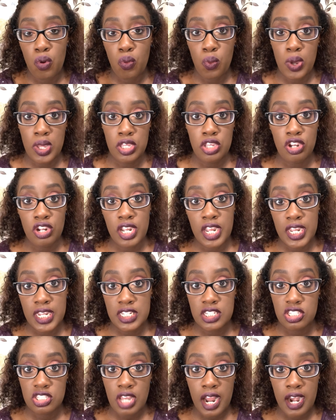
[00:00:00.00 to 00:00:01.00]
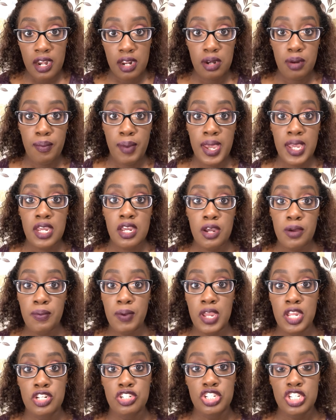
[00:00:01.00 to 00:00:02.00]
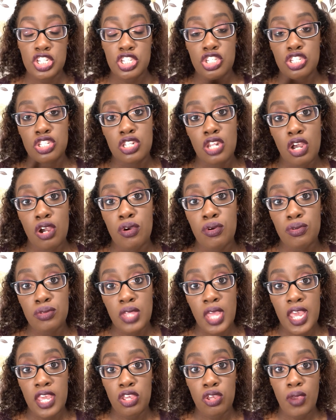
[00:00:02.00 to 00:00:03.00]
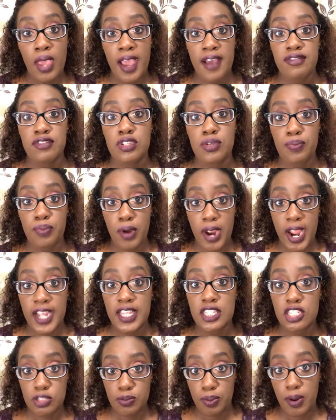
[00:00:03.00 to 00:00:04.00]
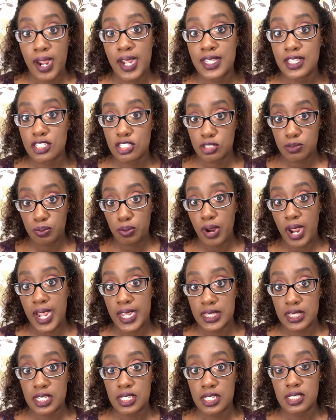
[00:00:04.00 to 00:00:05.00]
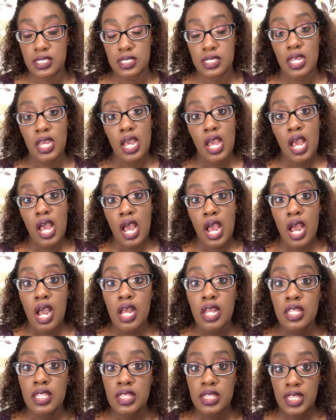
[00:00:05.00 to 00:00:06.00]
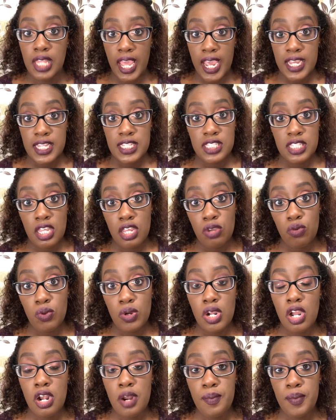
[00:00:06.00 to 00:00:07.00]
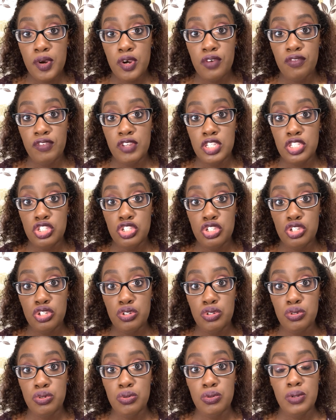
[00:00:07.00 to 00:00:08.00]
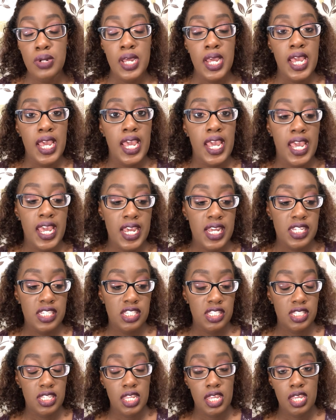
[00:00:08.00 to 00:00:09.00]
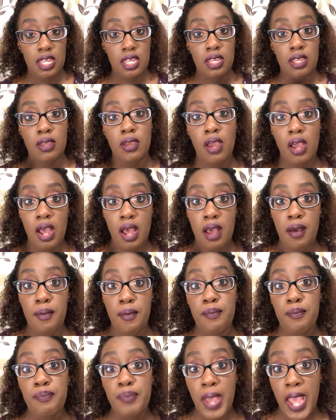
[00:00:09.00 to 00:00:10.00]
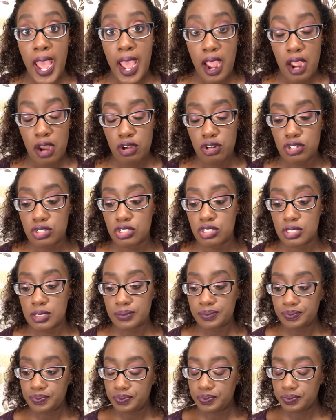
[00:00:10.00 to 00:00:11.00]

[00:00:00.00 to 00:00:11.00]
when you're getting started in makeup and just know that you have to practice, practice, practice. Next thing we're going to move into is the powders.